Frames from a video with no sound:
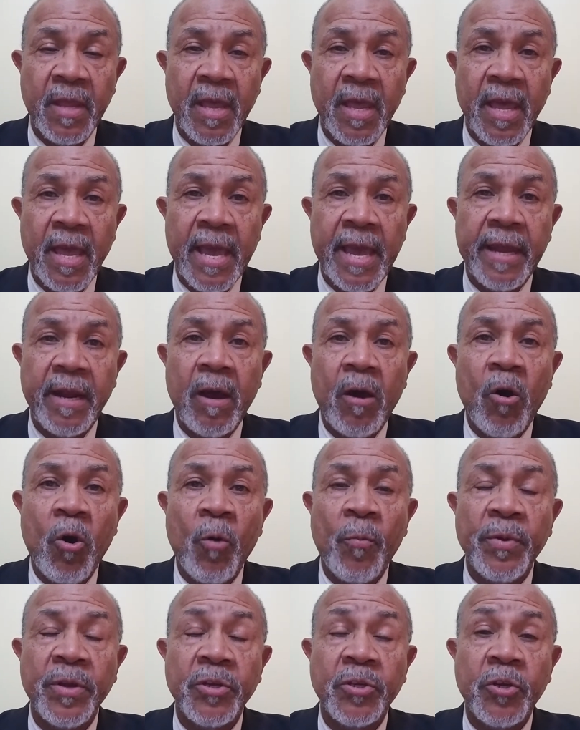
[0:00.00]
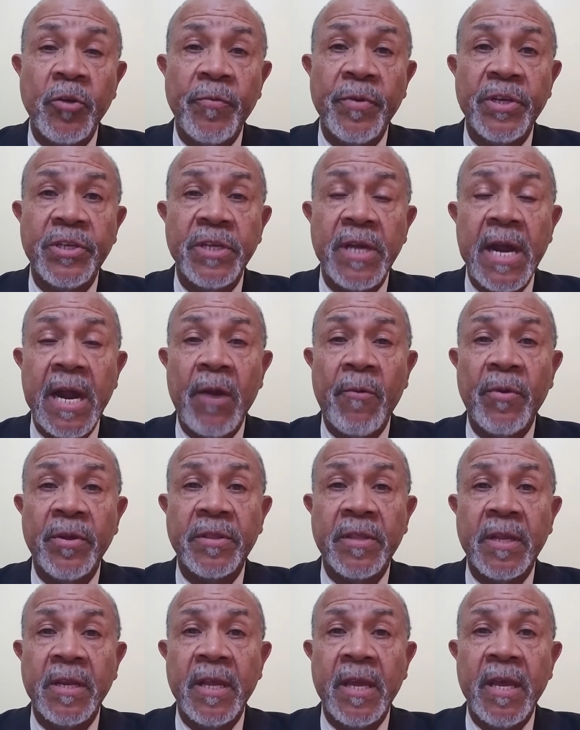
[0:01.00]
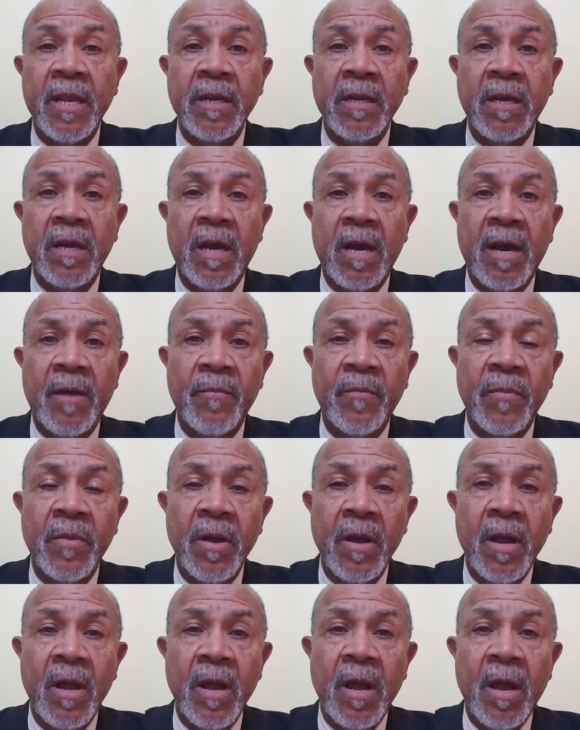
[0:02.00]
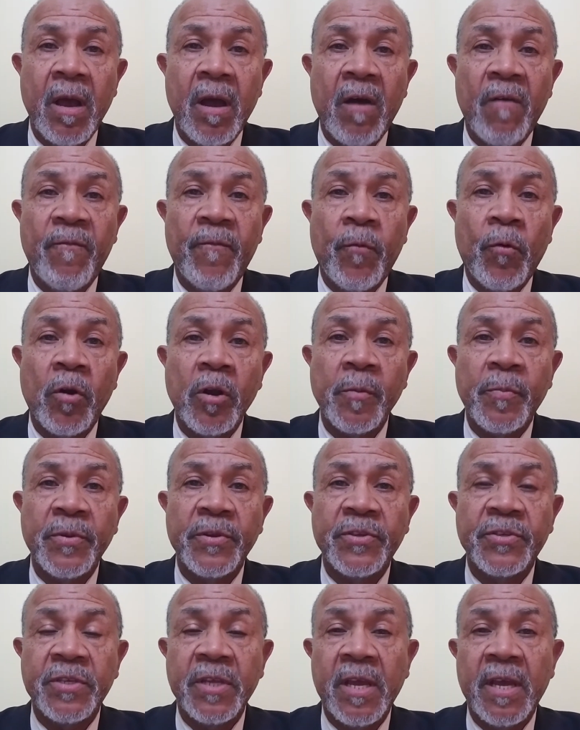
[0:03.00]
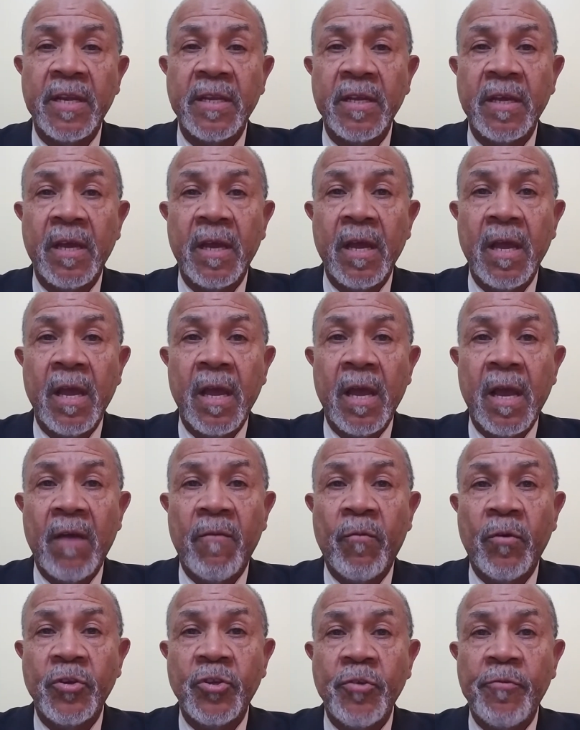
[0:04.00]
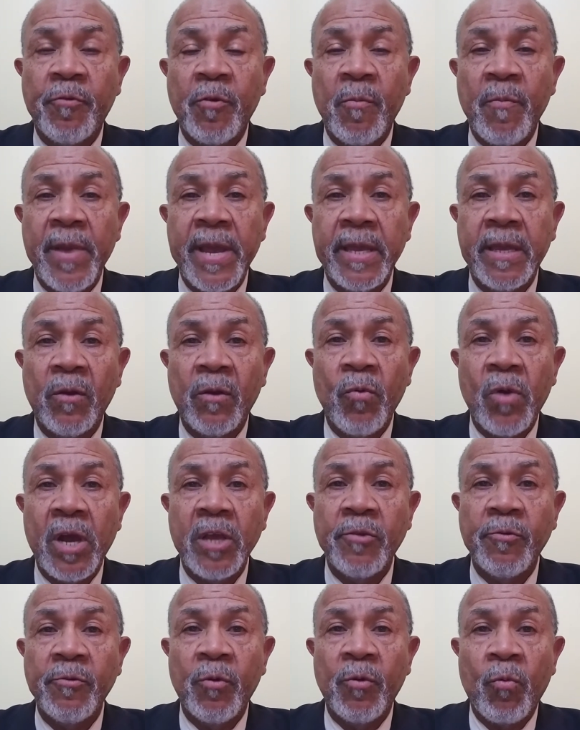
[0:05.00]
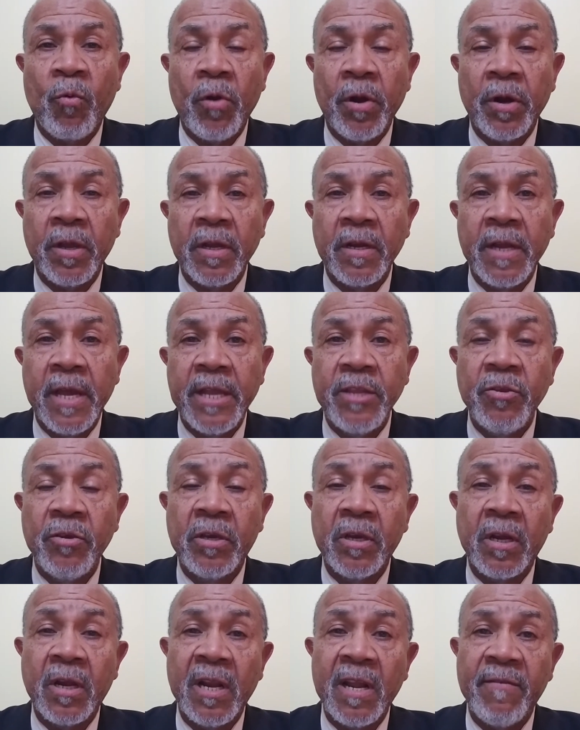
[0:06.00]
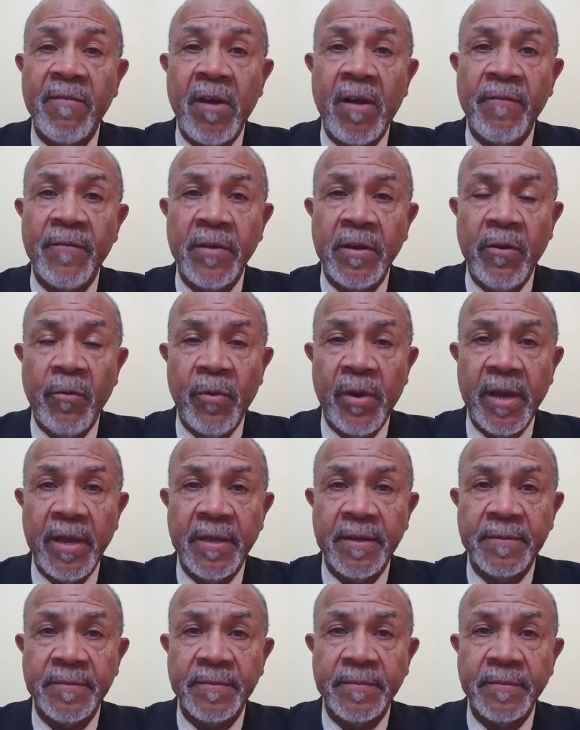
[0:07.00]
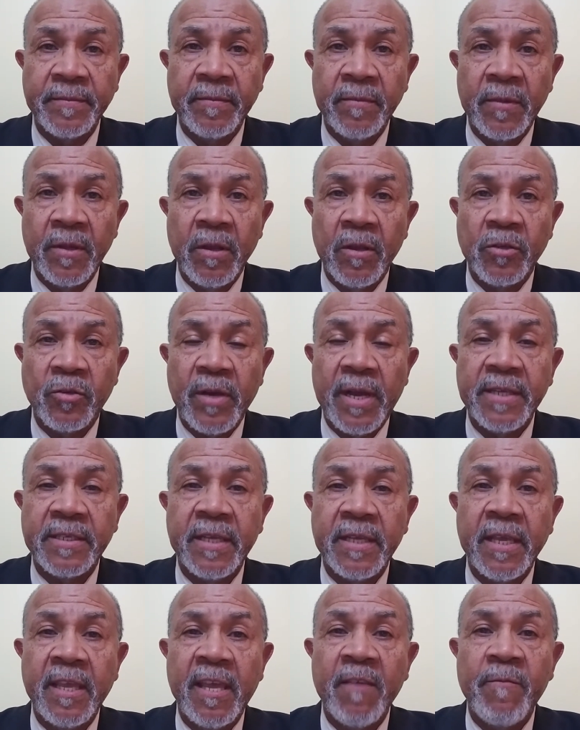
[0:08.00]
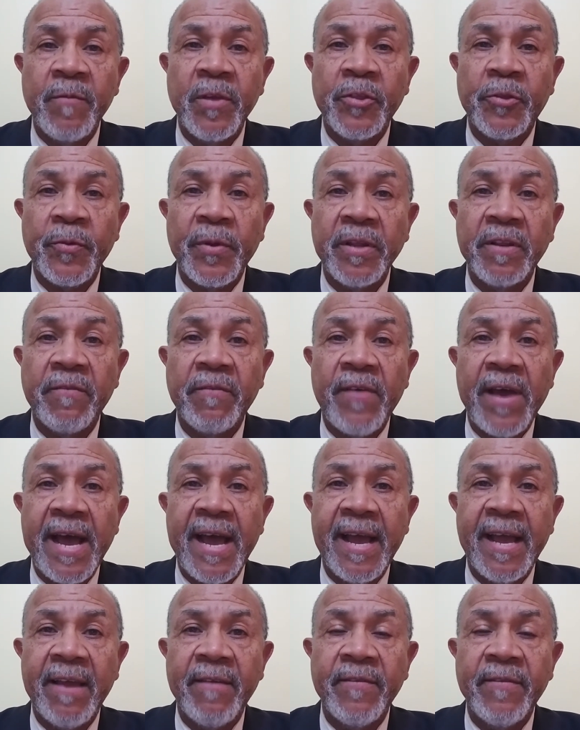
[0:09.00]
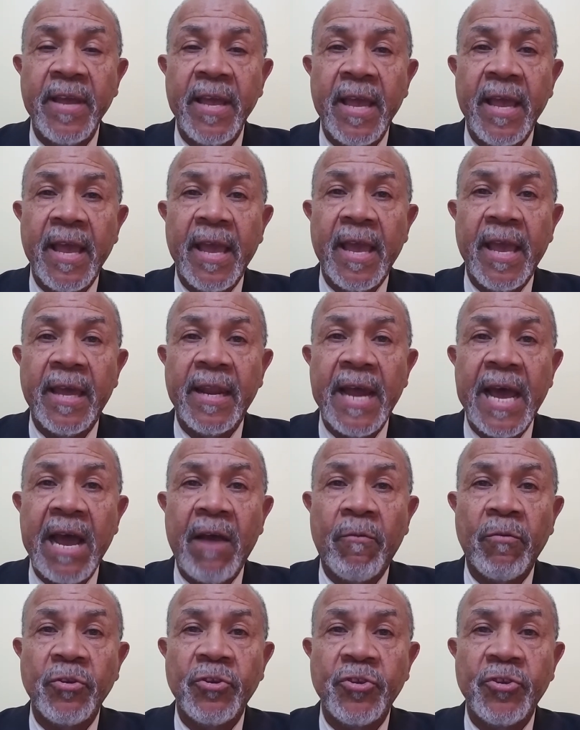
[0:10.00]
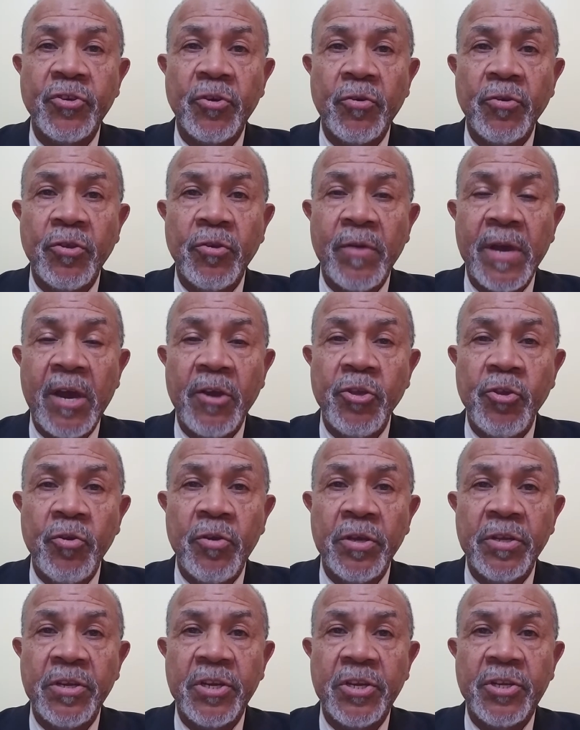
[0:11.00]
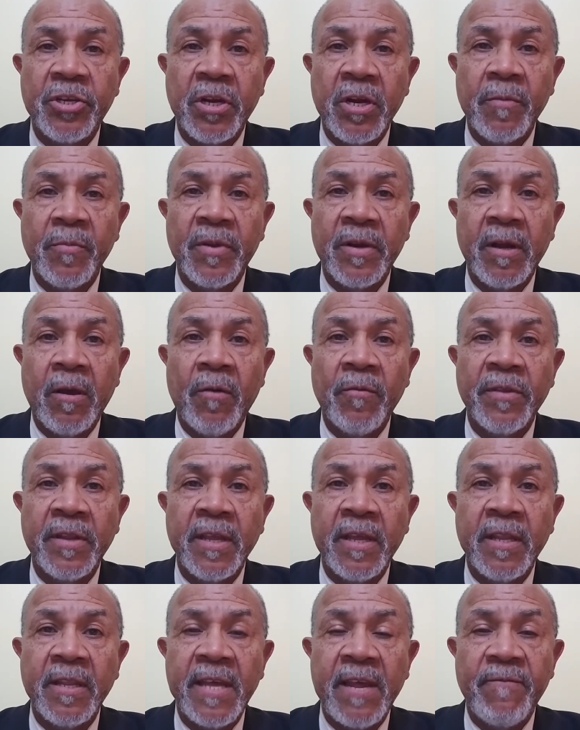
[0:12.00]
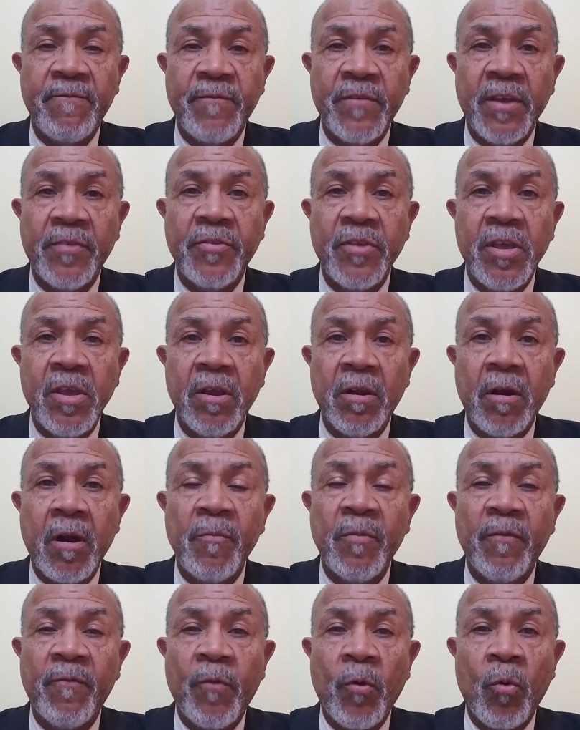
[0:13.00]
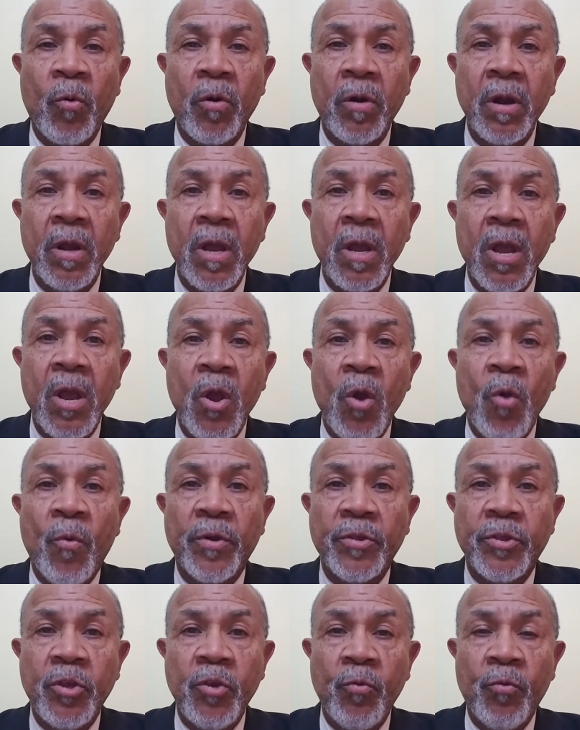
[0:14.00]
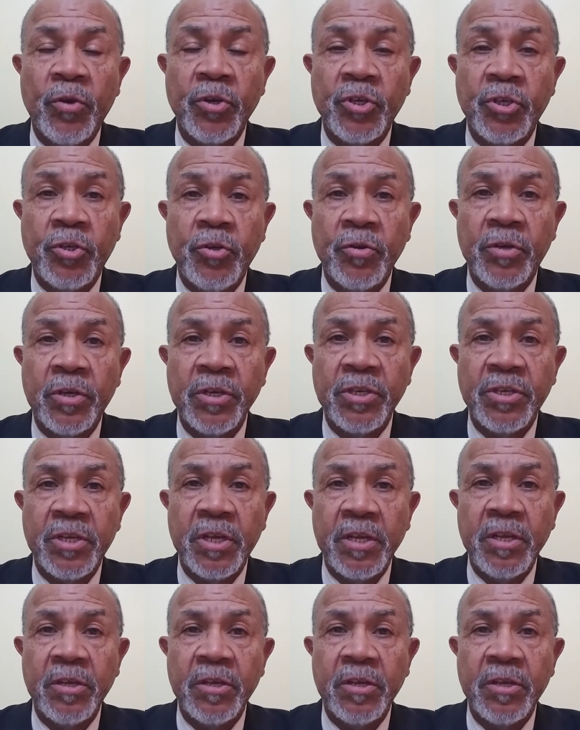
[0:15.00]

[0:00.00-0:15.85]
and hoping to retire with an income of 40% of what you were making while you were working and you couldn't live off anyway. So I say give me 3 to 5, and I will show you how you can determine in that 5th year or before whether you wish to continue